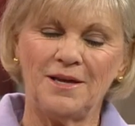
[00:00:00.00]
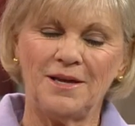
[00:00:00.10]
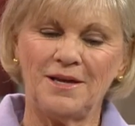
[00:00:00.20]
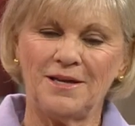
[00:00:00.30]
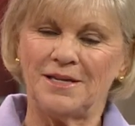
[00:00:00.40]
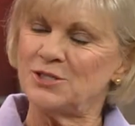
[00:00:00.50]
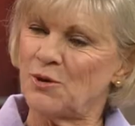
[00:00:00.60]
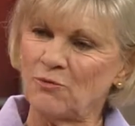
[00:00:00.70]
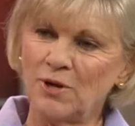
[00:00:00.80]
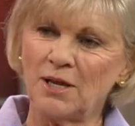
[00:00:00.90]
And so
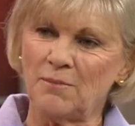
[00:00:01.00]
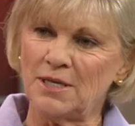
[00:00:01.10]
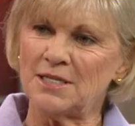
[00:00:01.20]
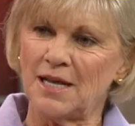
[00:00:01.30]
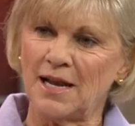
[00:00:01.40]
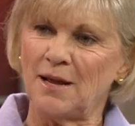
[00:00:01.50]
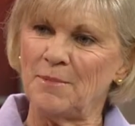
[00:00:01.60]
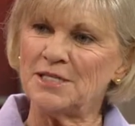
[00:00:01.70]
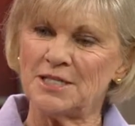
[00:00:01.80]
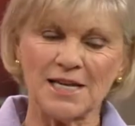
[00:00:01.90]
I really miss that. I
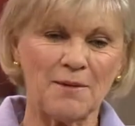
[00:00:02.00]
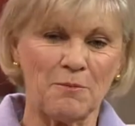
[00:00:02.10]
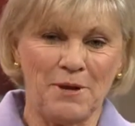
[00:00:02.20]
miss the time of